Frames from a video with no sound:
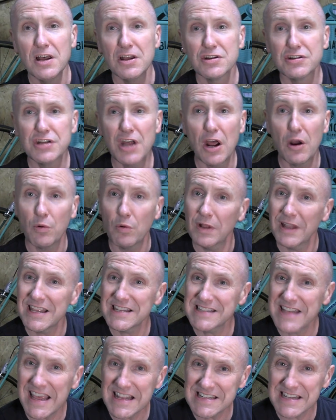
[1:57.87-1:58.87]
So
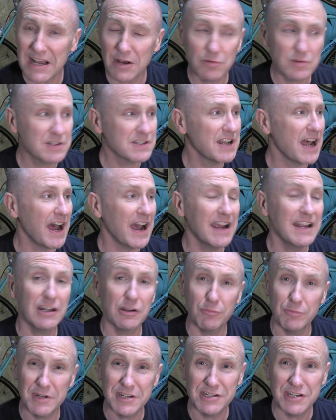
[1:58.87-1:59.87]
let's get outside.
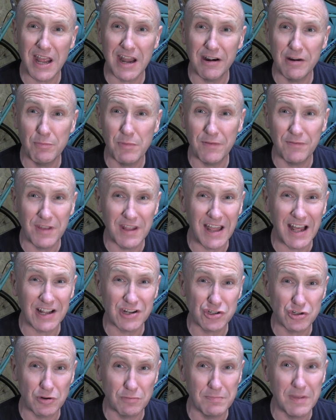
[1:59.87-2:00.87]
I'm going to be sharing with you the
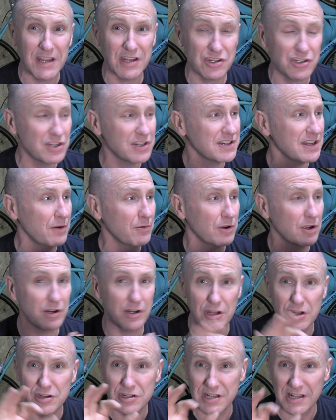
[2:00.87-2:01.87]
actual mixtures that we're going
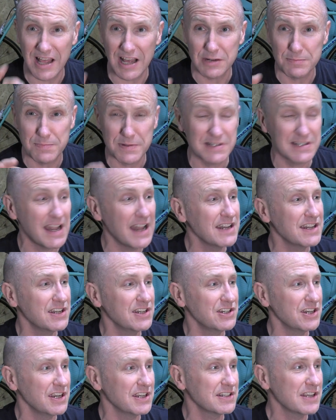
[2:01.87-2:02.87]
to use and the
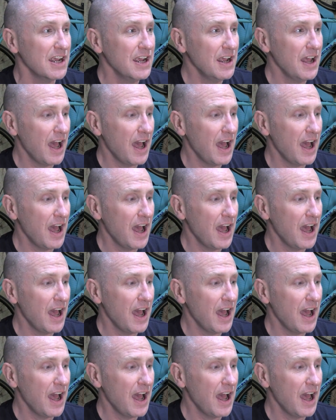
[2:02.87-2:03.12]
percentages